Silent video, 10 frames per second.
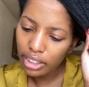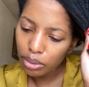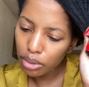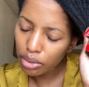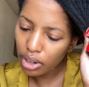
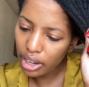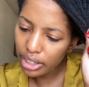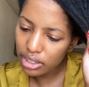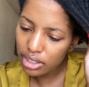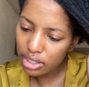We've
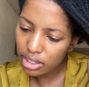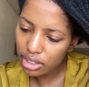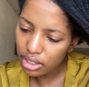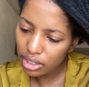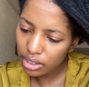got
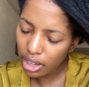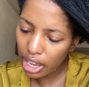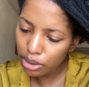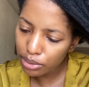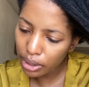
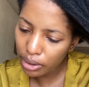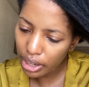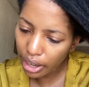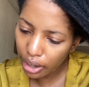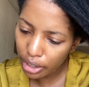aloe vera,
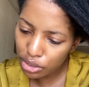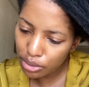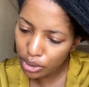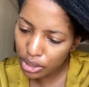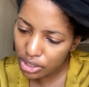extra
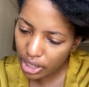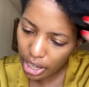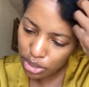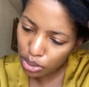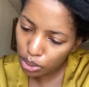virgin
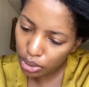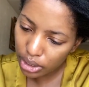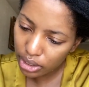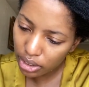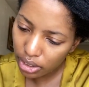castor
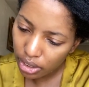oil.